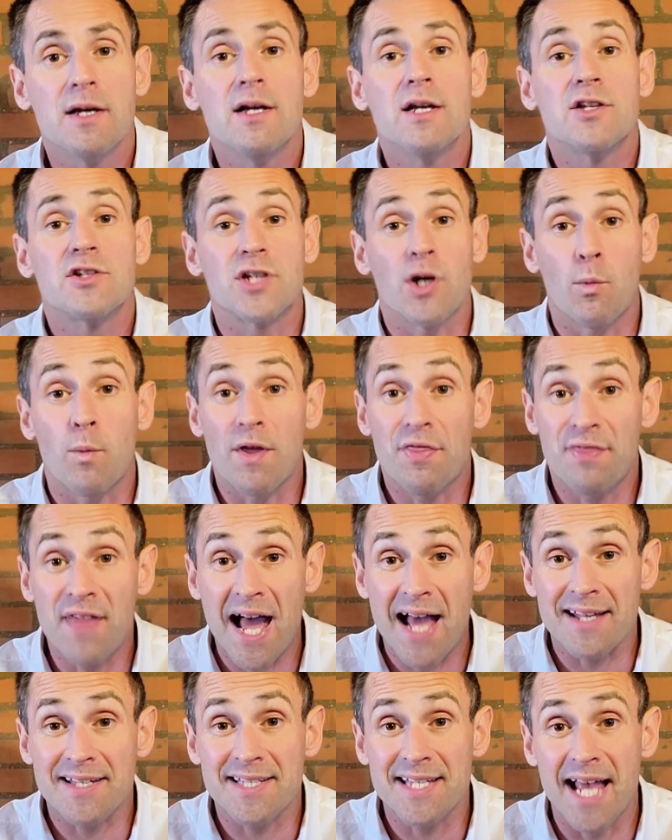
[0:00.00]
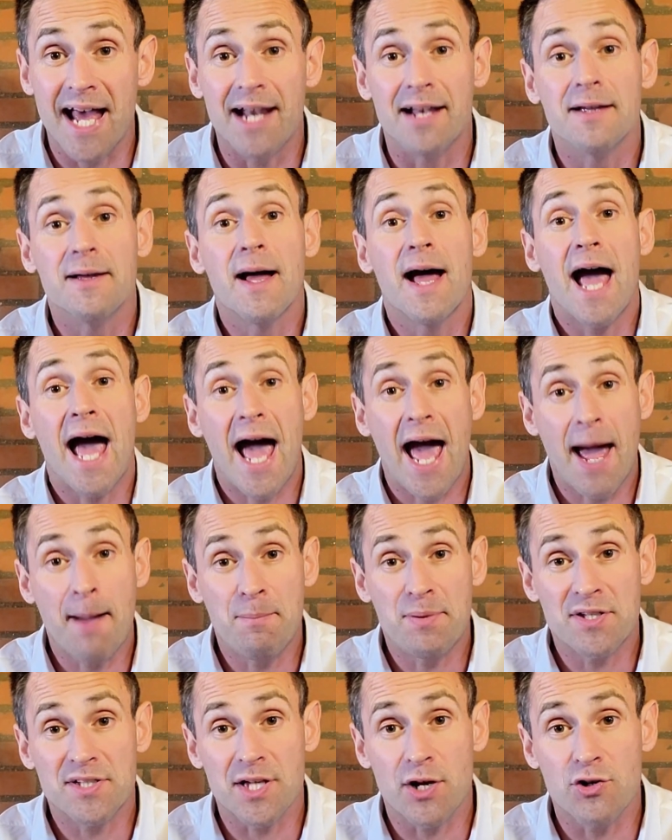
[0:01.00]
So with that said,
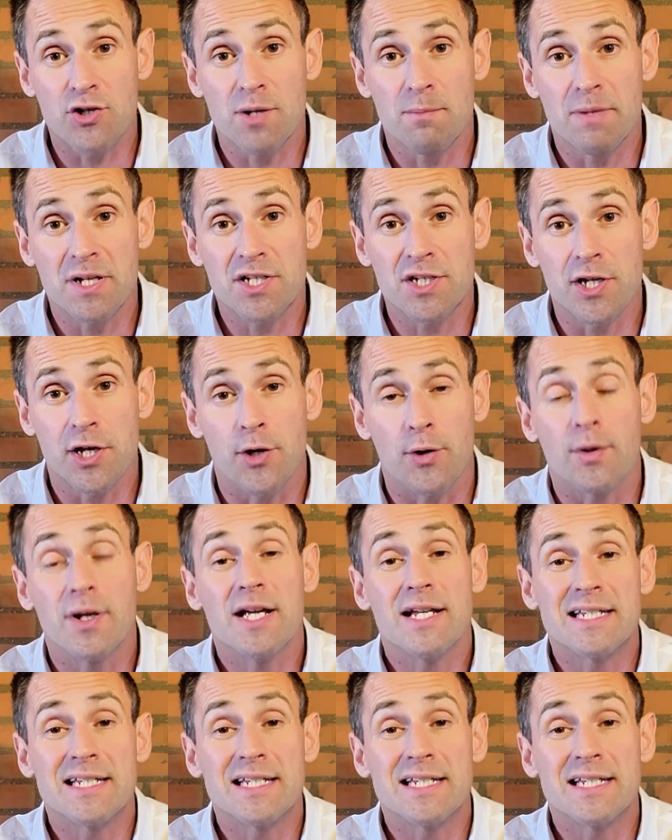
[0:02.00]
episode number 2.